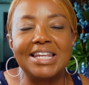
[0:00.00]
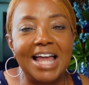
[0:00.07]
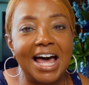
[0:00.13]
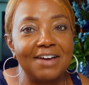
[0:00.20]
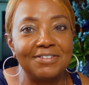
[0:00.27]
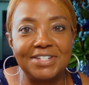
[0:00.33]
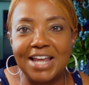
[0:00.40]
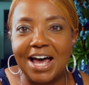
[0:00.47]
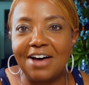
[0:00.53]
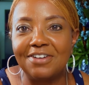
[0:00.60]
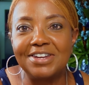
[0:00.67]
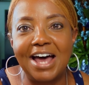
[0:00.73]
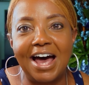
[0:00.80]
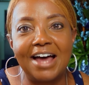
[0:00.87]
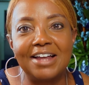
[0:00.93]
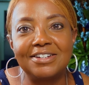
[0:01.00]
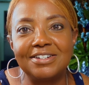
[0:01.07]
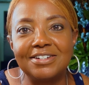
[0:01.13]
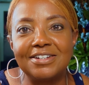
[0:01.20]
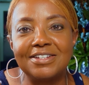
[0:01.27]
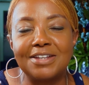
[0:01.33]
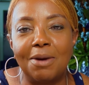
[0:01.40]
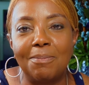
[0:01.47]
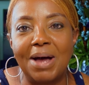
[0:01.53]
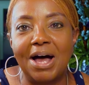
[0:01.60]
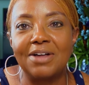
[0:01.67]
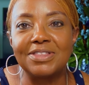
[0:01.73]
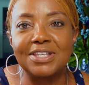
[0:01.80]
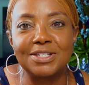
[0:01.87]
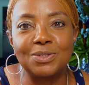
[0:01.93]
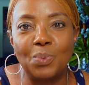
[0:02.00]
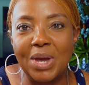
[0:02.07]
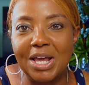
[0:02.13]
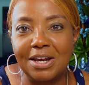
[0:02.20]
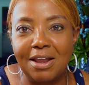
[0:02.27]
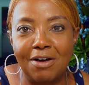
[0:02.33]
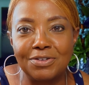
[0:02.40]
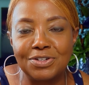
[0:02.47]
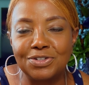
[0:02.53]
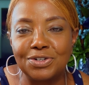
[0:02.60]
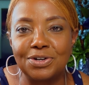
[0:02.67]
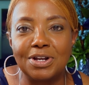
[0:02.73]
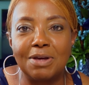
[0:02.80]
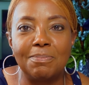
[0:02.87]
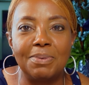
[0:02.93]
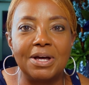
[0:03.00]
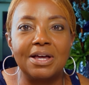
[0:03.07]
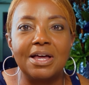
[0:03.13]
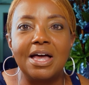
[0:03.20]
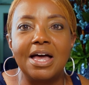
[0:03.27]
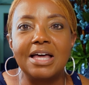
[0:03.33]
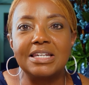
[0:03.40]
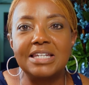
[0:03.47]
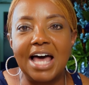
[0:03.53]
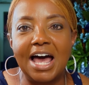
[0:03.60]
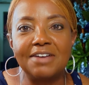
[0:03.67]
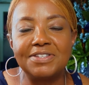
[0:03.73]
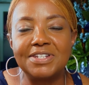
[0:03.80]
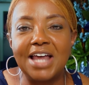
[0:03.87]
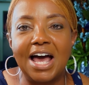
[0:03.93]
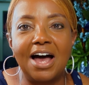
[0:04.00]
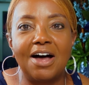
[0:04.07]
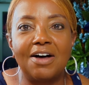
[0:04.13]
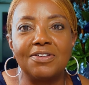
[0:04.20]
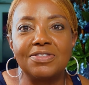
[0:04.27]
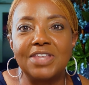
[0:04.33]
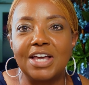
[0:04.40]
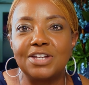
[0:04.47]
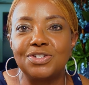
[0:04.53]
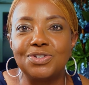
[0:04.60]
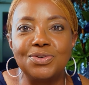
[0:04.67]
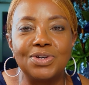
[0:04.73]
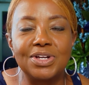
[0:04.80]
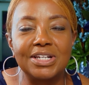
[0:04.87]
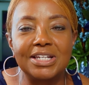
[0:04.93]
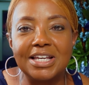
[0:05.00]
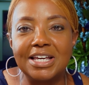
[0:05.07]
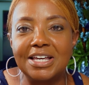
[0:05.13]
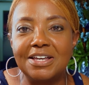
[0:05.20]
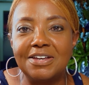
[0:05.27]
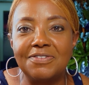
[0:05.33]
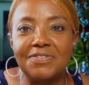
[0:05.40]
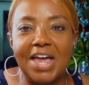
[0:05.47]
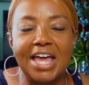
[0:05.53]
lifestyle, not just about this weight loss journey, but lifestyle that you can live